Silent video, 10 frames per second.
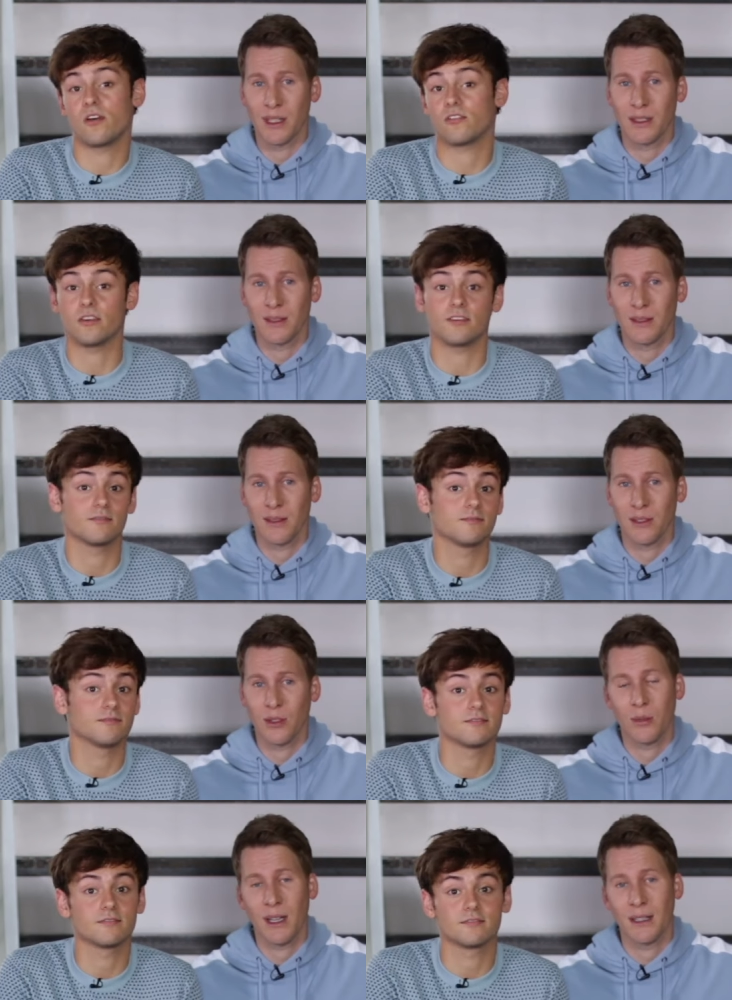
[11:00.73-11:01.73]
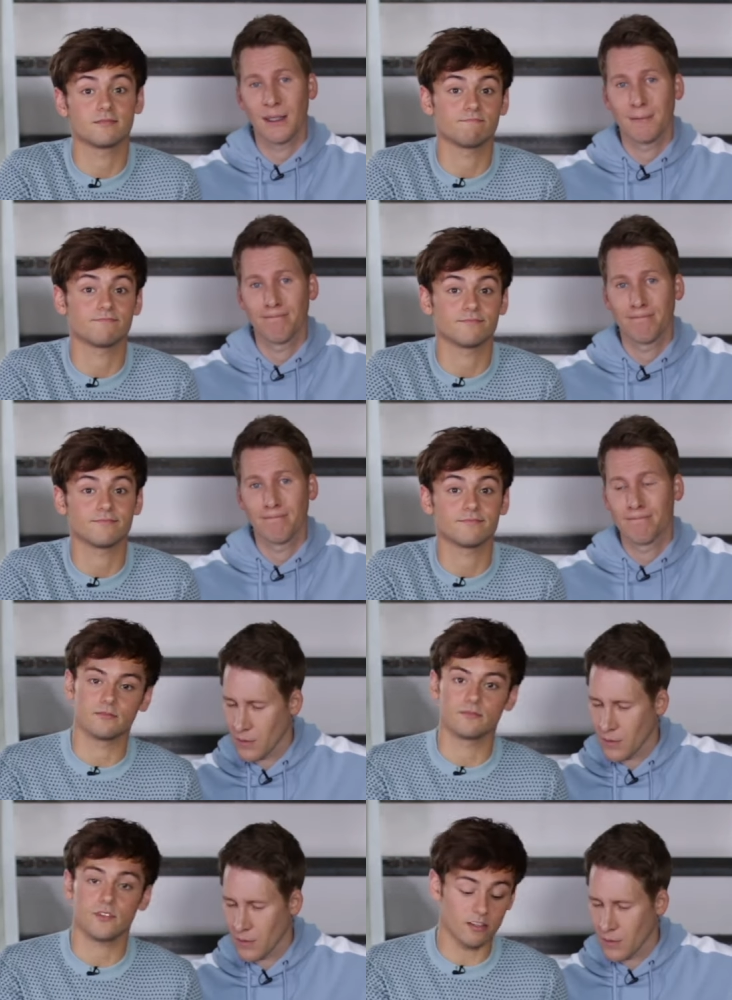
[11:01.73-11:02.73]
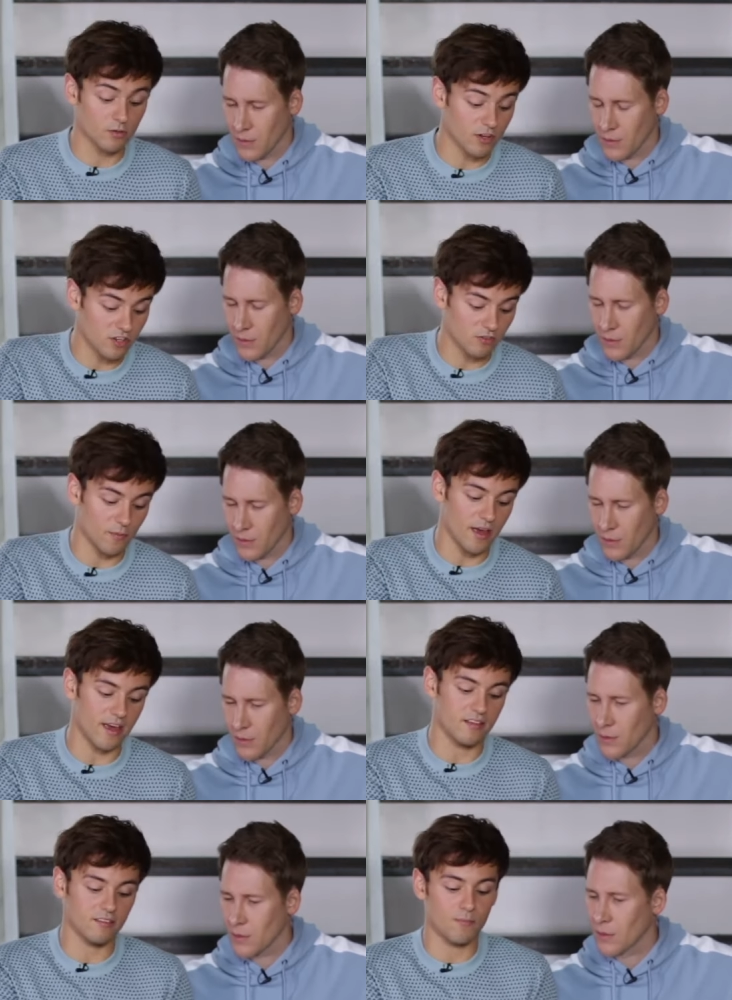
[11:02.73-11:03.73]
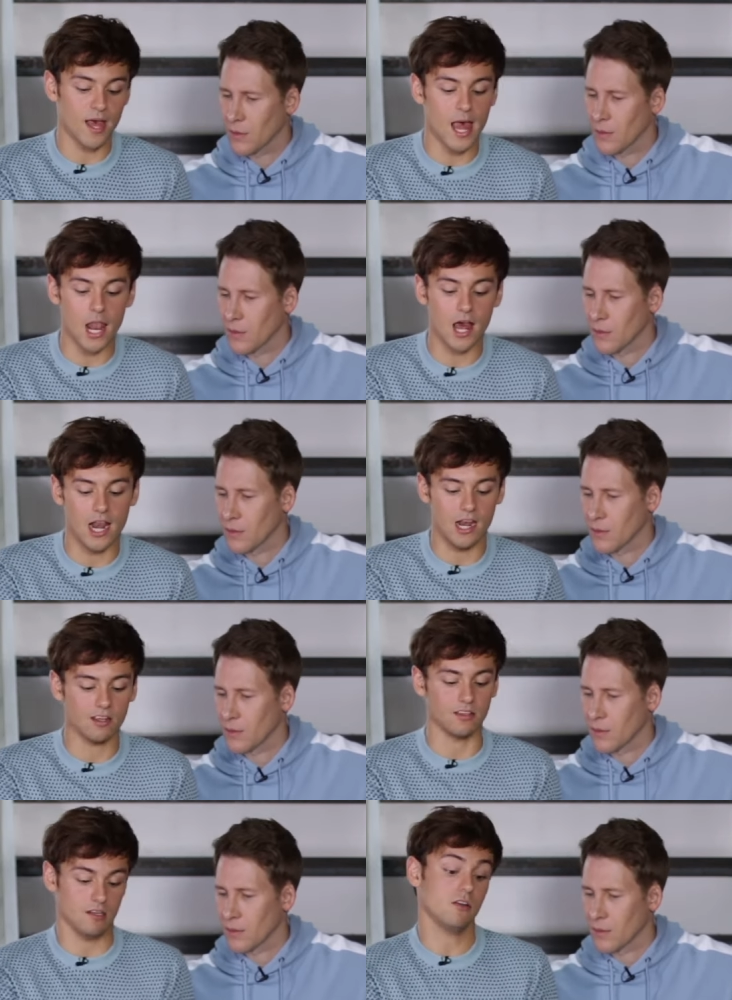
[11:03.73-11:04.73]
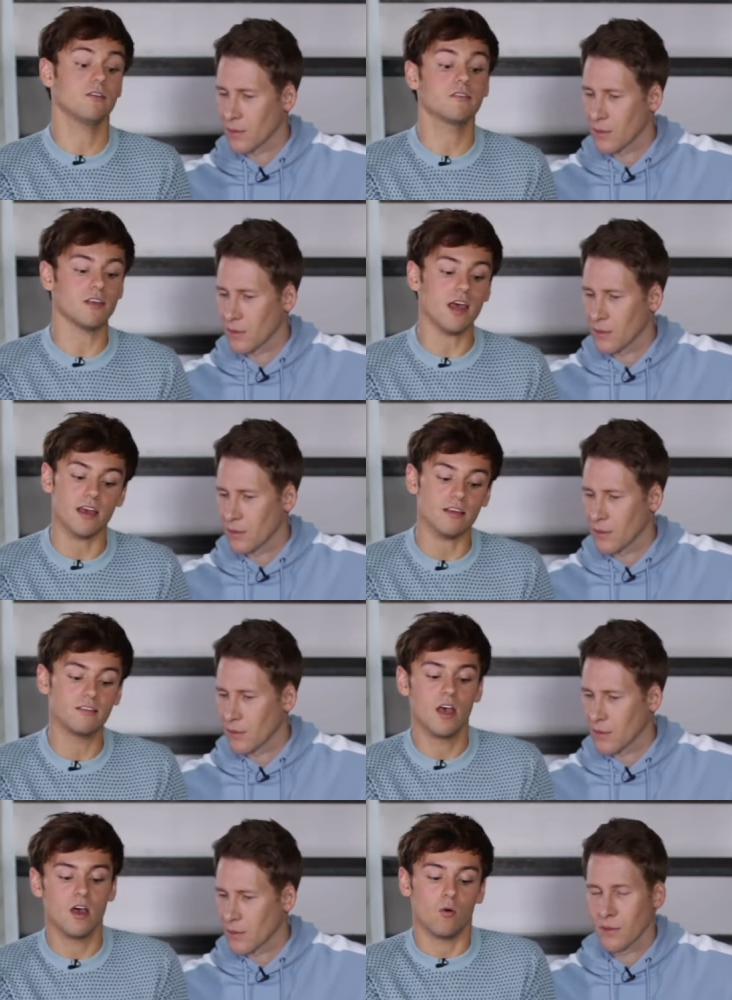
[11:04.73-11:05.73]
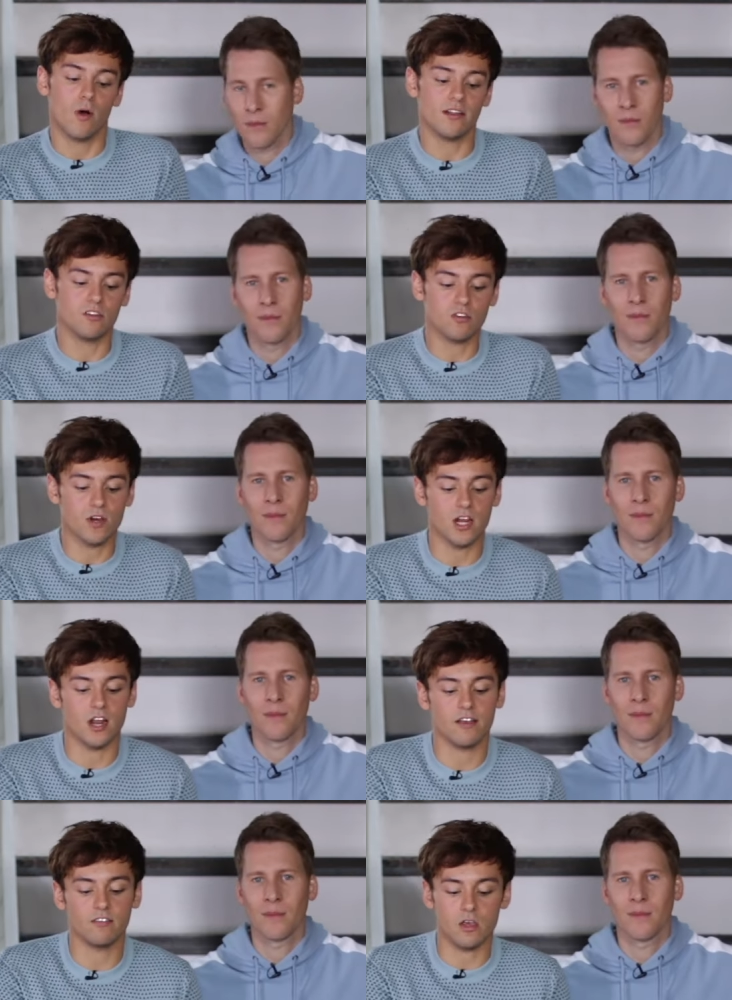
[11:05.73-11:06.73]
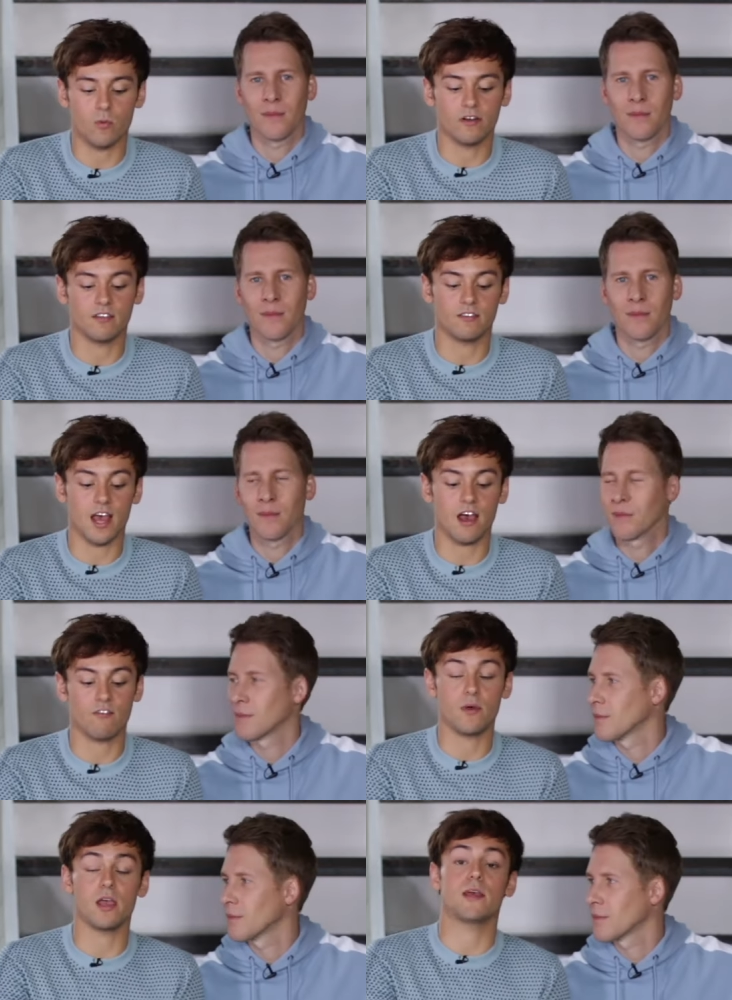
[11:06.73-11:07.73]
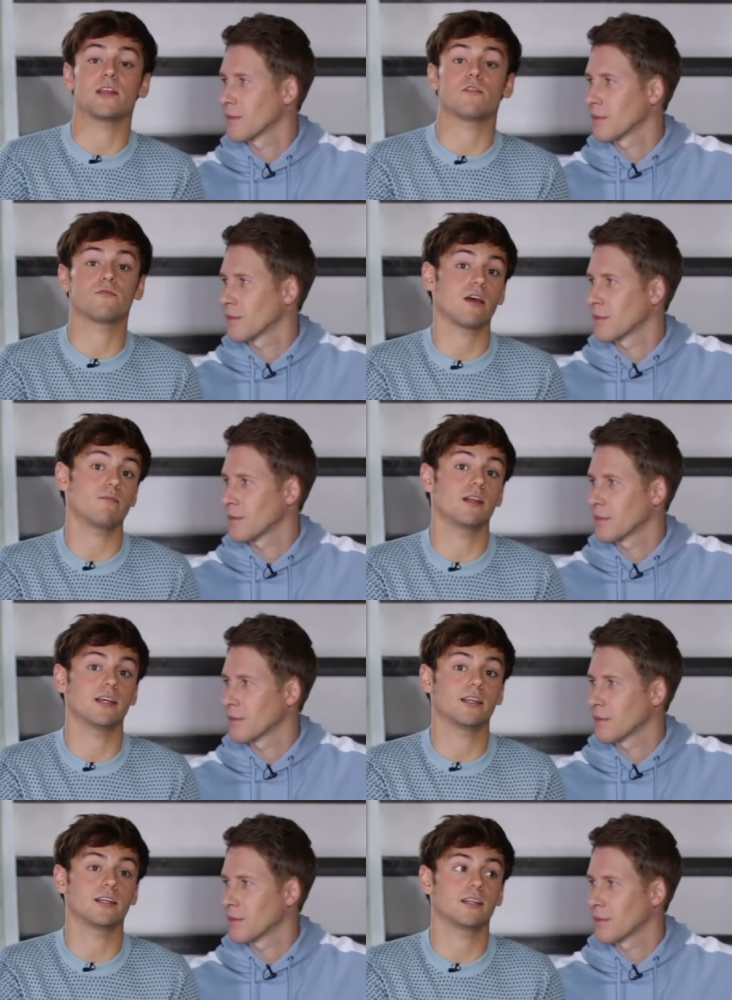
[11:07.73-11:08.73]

Speaker 1: wanted so badly. Next question is from Isabel Lithen, who says, "When did you realise that you wanted to have a baby in your family?"